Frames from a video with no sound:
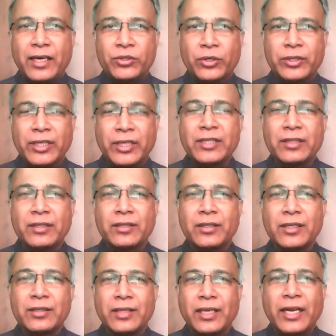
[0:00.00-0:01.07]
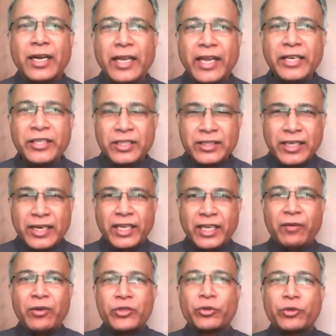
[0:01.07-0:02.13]
So the indication that
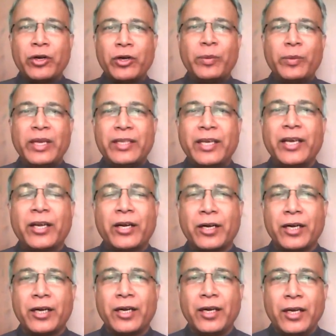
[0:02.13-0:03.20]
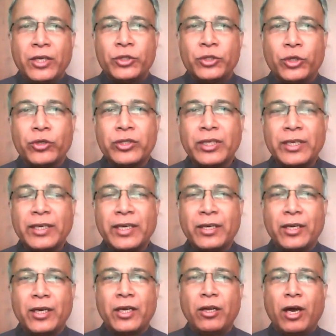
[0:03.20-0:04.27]
he was going to be their chosen
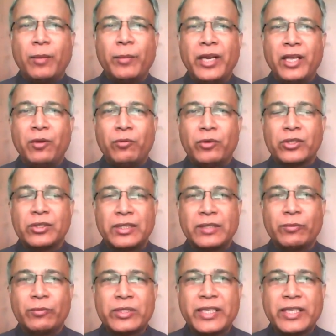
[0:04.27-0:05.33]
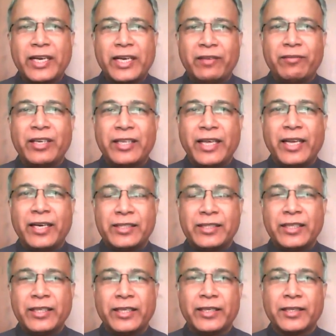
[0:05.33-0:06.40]
nominee was there even then,
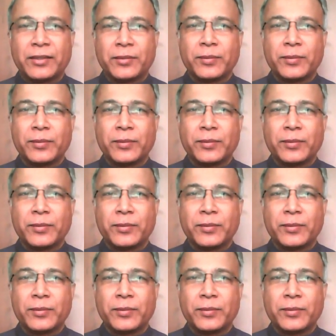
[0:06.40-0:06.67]
isn't it?